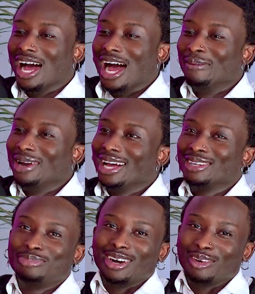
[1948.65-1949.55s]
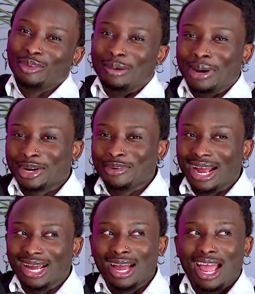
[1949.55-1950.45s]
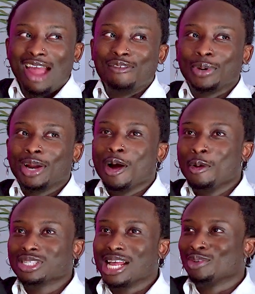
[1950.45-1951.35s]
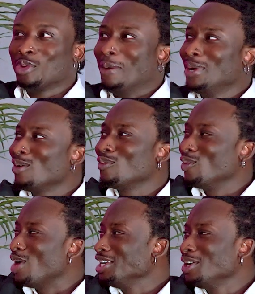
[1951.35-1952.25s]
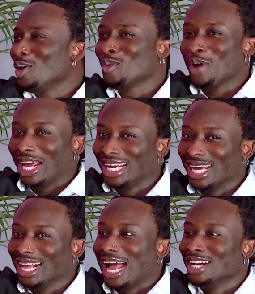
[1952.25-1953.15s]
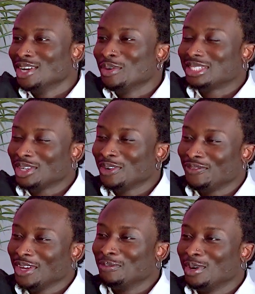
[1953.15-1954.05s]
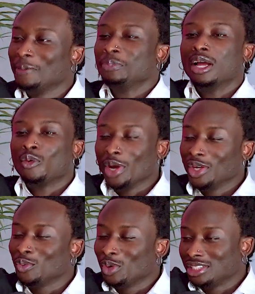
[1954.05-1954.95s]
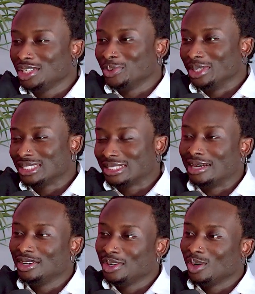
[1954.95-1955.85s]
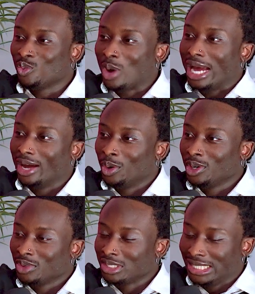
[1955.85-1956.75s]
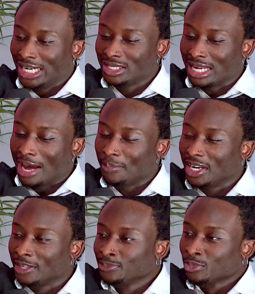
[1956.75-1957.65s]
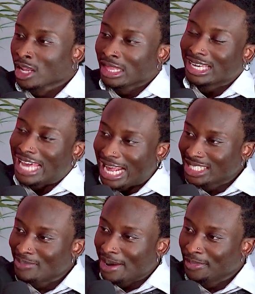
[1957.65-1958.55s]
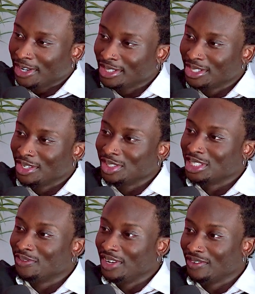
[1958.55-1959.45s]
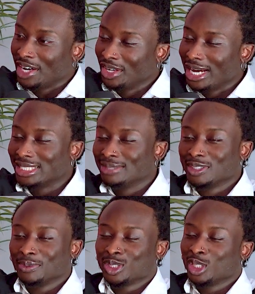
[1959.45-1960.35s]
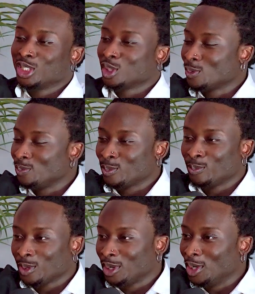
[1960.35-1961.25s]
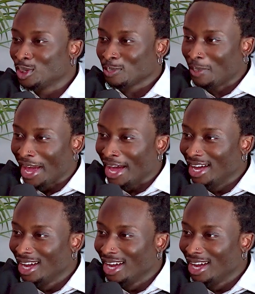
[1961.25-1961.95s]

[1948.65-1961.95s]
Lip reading: I'm like, bro, why am I crying? Everybody around was like, I'm like, why are y'all wailing? I know it's a good film, but when you watch it, you understand, you know, why all of those tears are happening. The cast members, you know, Genevieve, you guys seem to be such a cute pair.